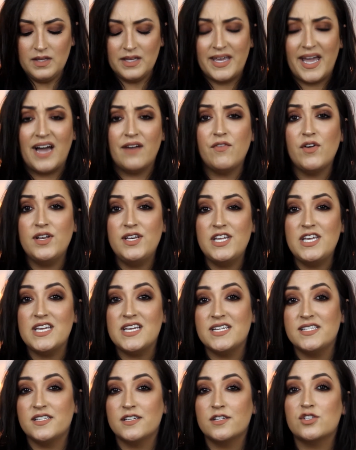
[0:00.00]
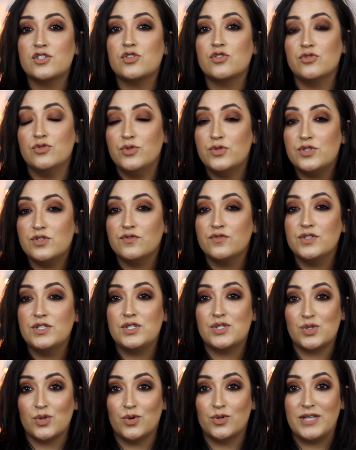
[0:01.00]
Kat Von D is
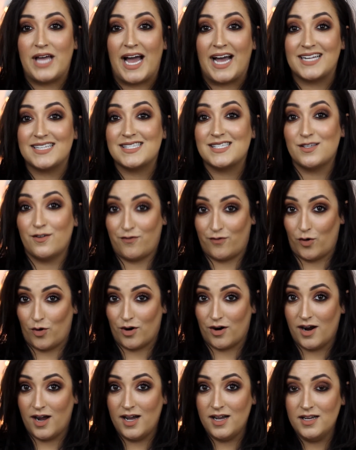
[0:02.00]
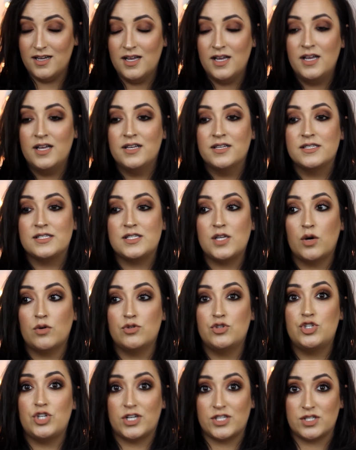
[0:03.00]
exclusively sold at Sephora,
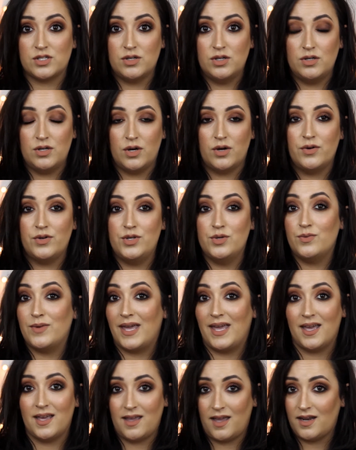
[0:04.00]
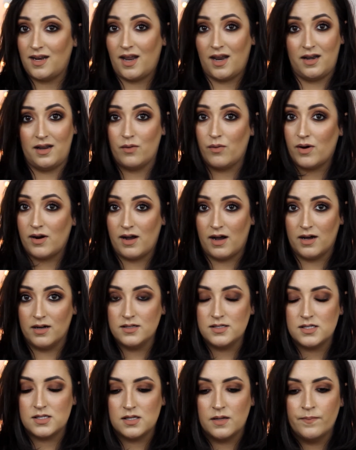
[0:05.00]
so just so you know, you can't get it anywhere
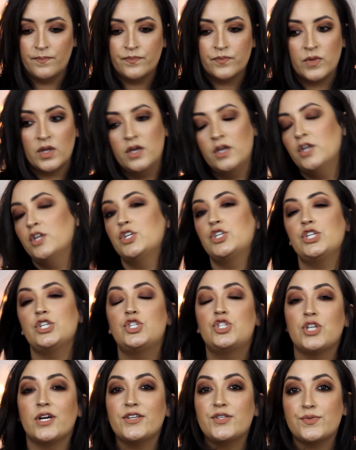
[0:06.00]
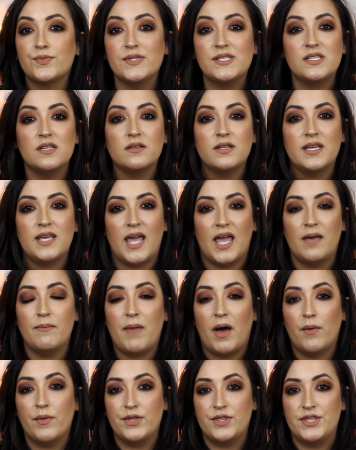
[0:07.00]
else. She just recently
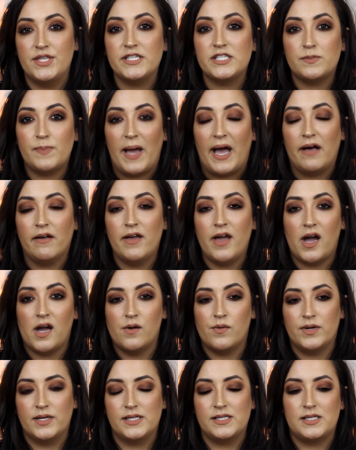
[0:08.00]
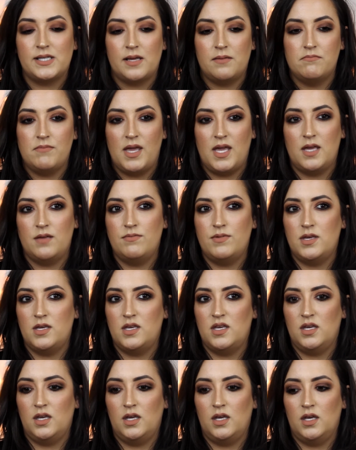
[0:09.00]
came out with this palette, I want to say
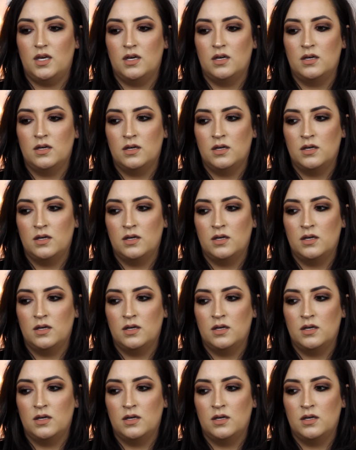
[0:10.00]
maybe